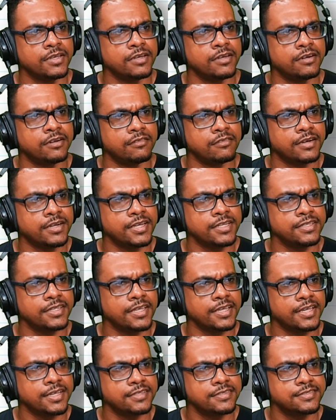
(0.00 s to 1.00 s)
All right,
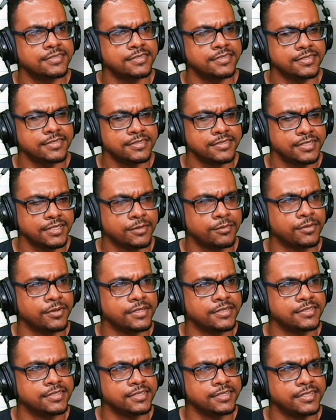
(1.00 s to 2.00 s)
x is
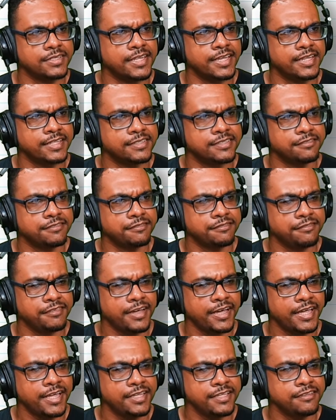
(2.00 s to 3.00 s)
equal to negative
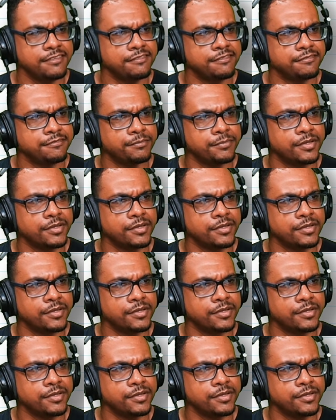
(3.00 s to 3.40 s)
5